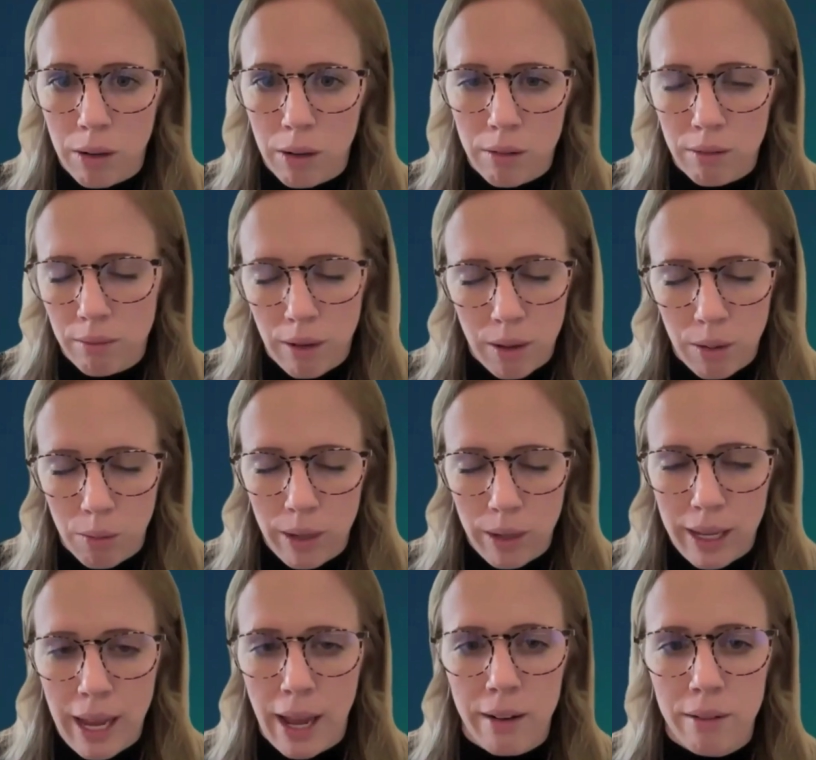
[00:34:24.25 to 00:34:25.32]
But we
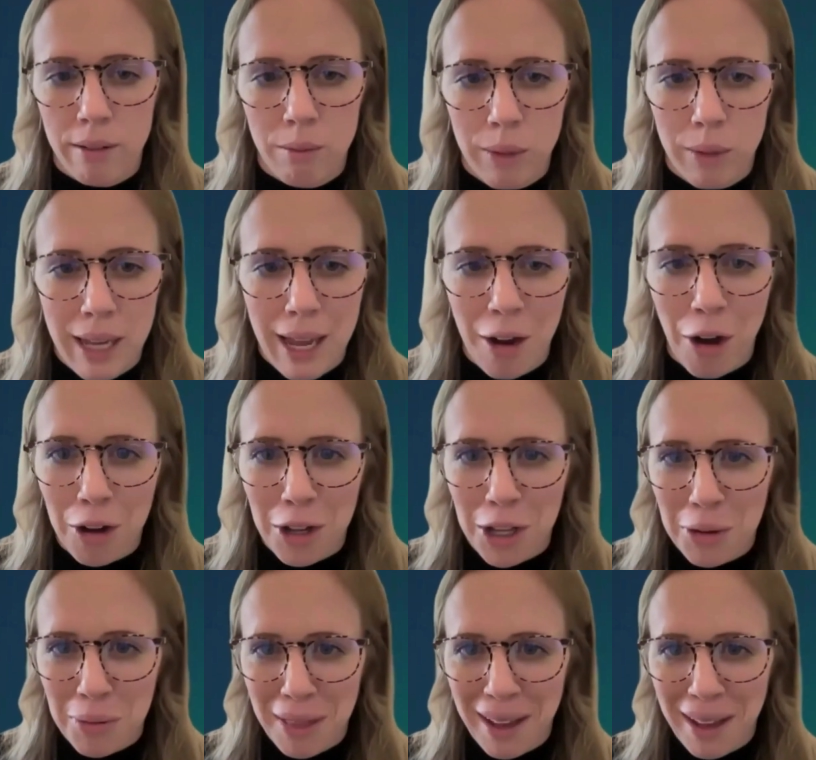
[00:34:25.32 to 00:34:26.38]
can't
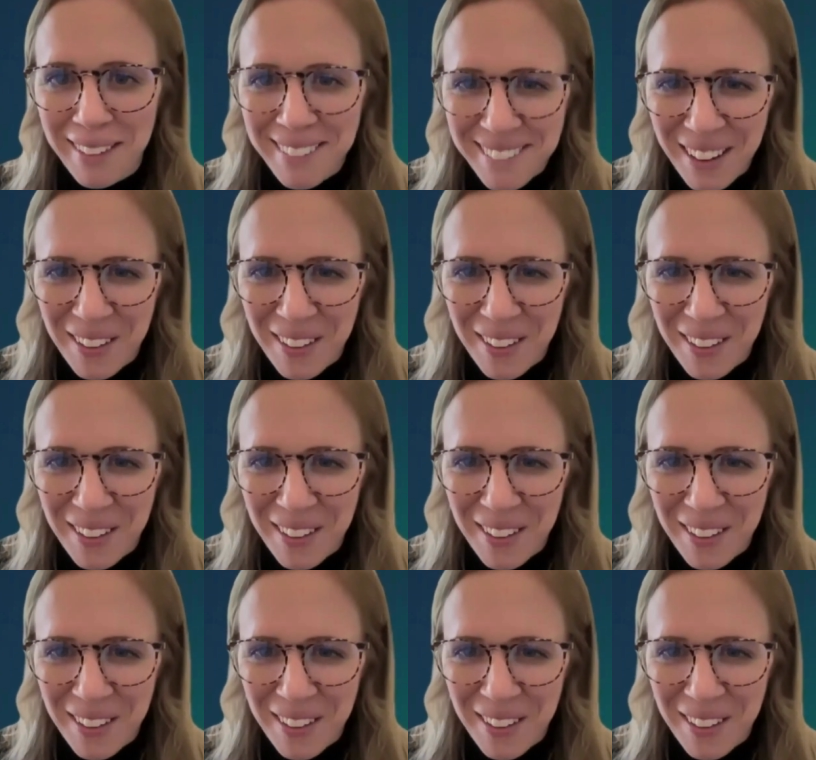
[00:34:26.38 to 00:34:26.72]
argue that